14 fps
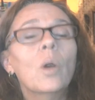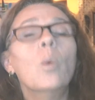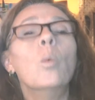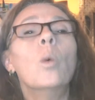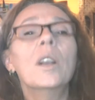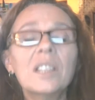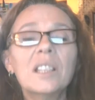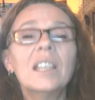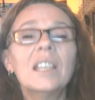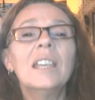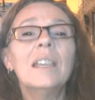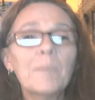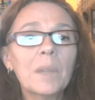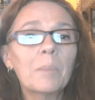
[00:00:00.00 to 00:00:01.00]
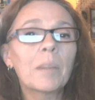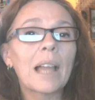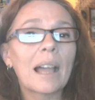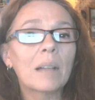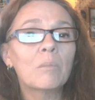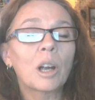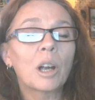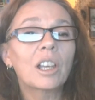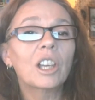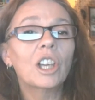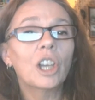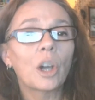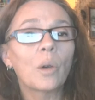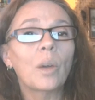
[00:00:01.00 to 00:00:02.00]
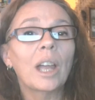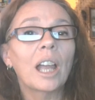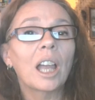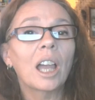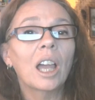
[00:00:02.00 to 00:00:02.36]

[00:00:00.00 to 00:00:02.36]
want to keep the black market going,